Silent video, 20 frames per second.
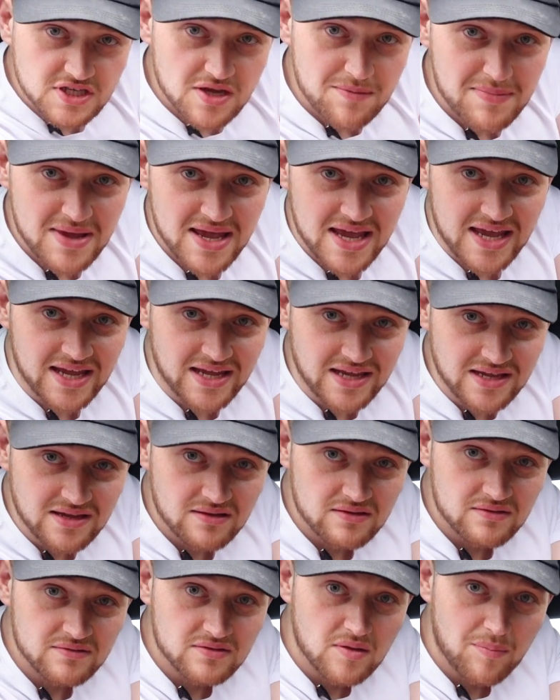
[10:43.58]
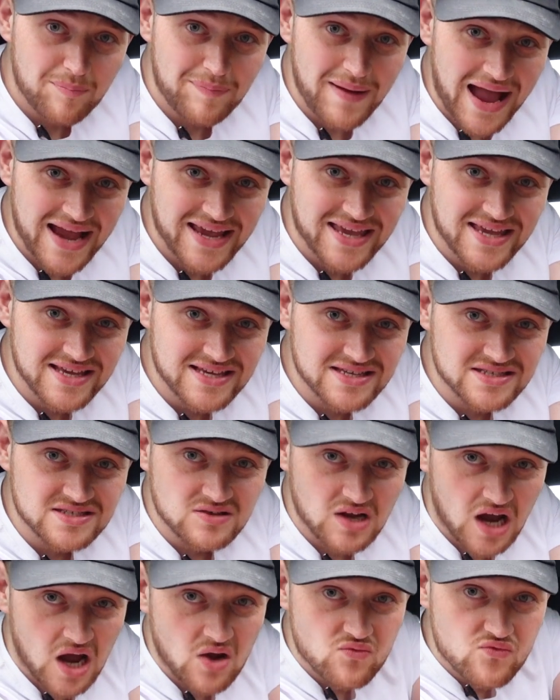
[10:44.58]
To me, the back
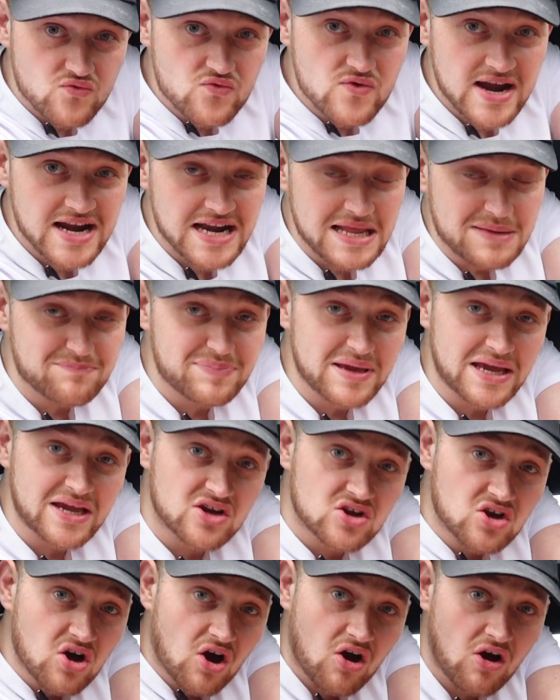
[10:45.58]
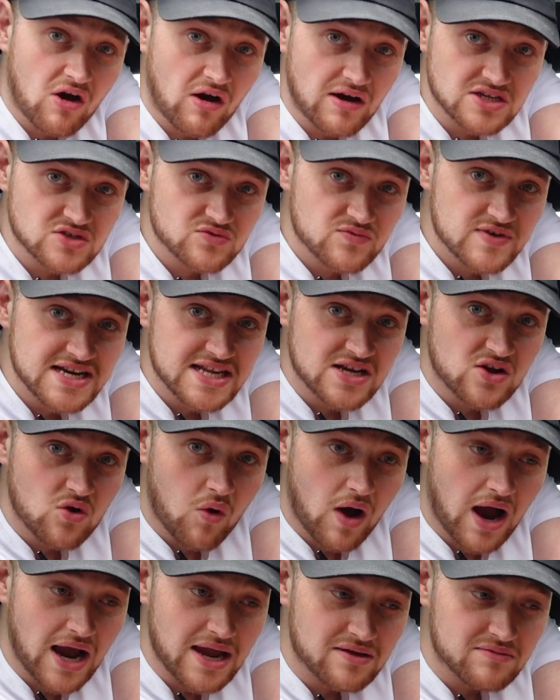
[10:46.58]
is a really big car. It's really
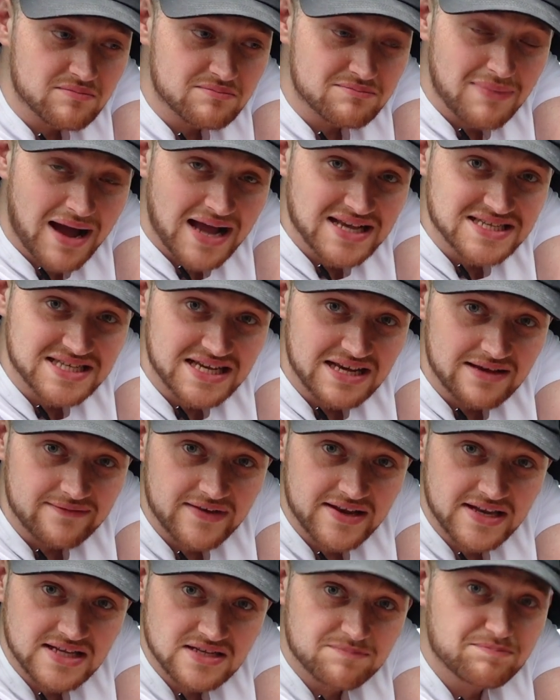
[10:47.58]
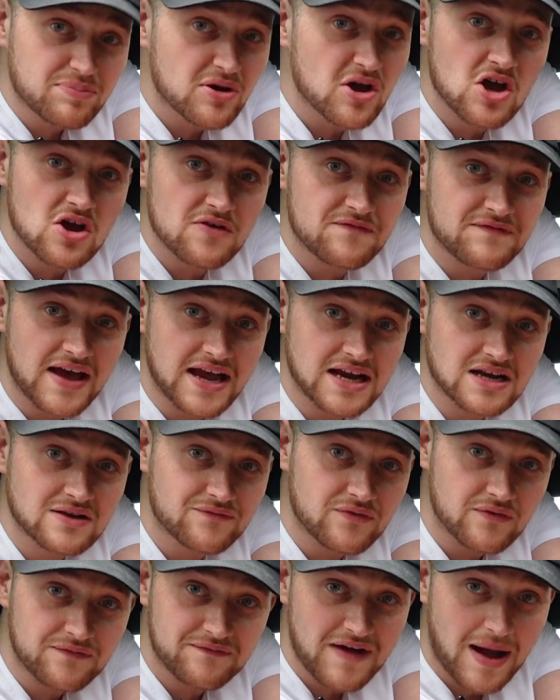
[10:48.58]
quite massive and it's perfect
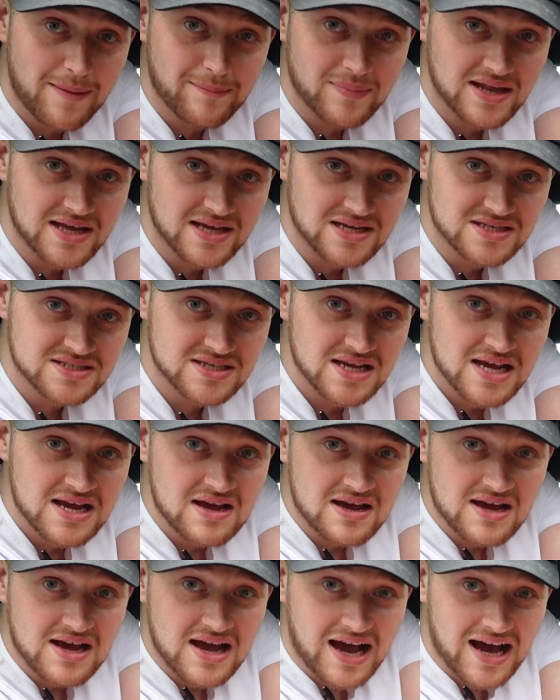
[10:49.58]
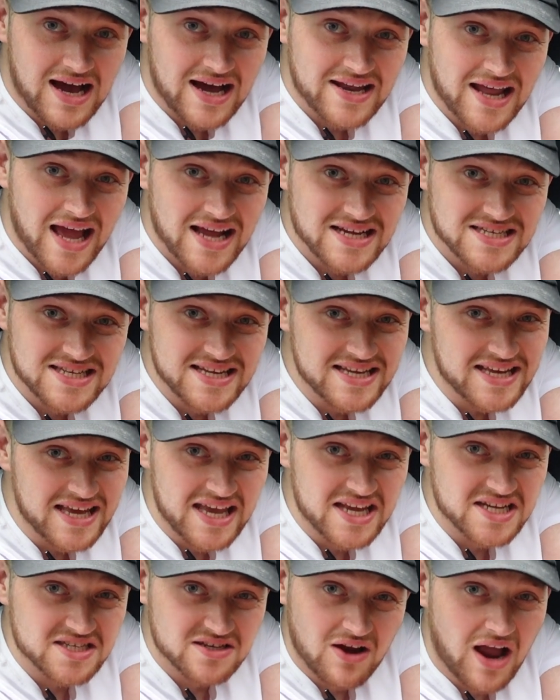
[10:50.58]
for families. And actually,
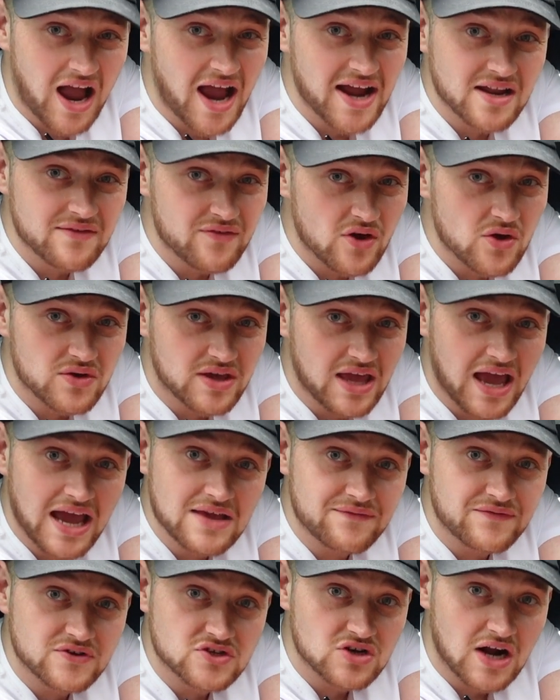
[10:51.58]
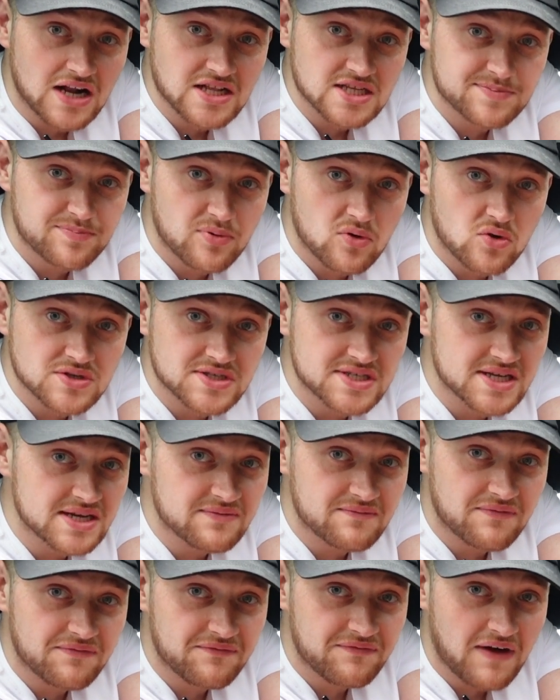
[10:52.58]
it's kind of okay for
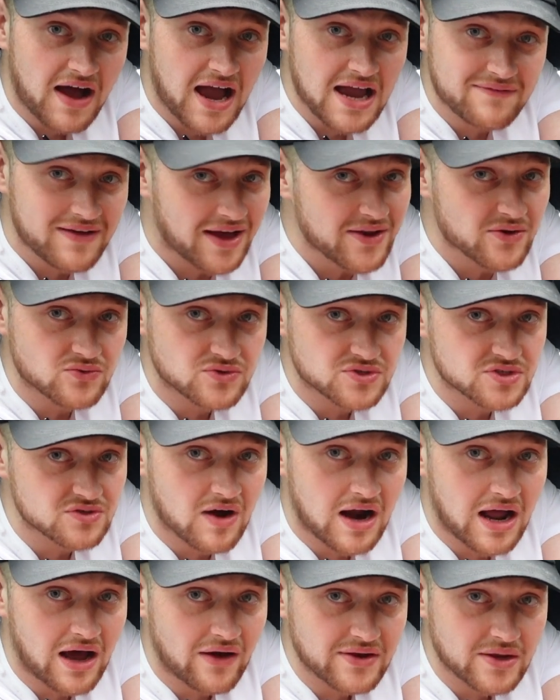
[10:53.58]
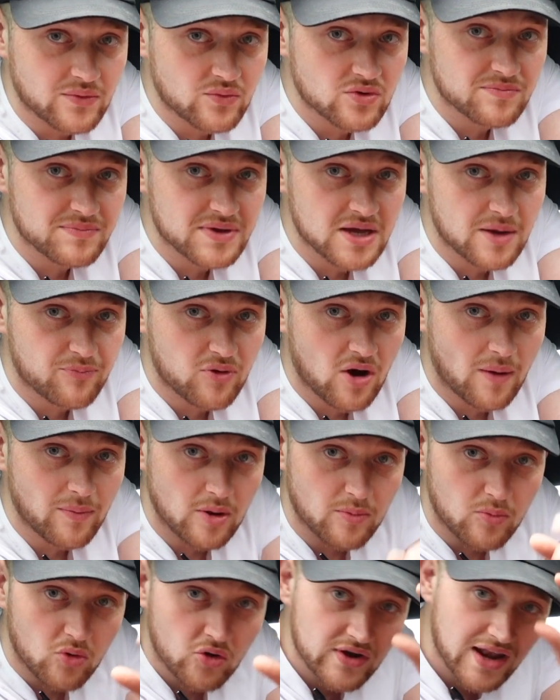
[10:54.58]
transporting 5 adults round. It wouldn't be a
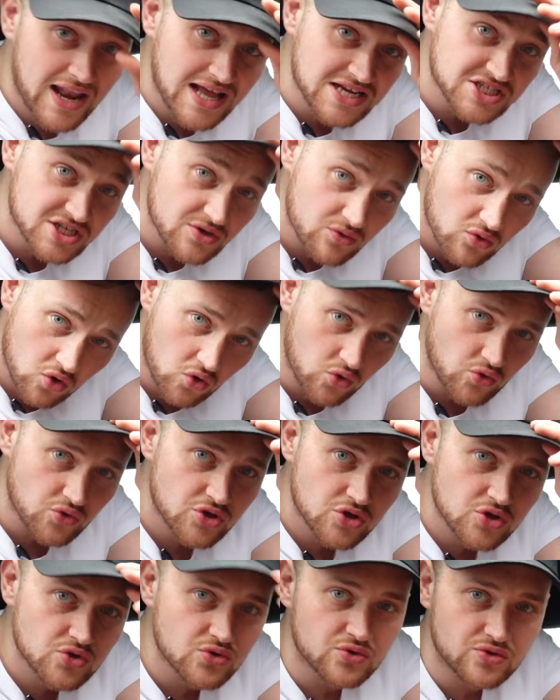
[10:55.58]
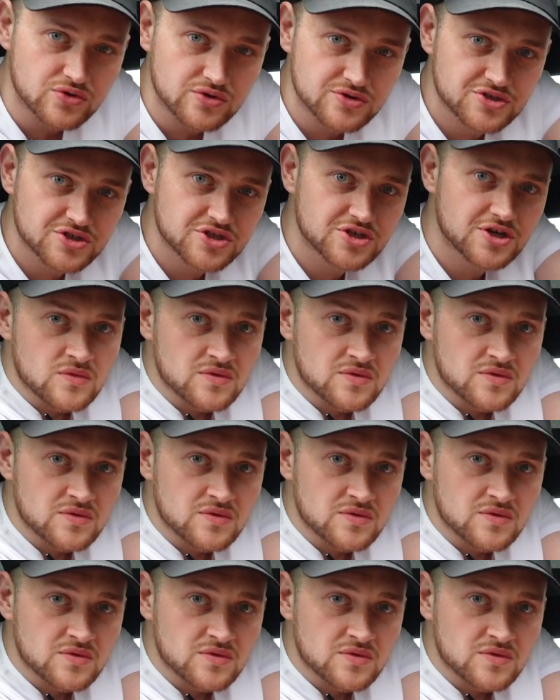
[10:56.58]
problem unless you're all huge.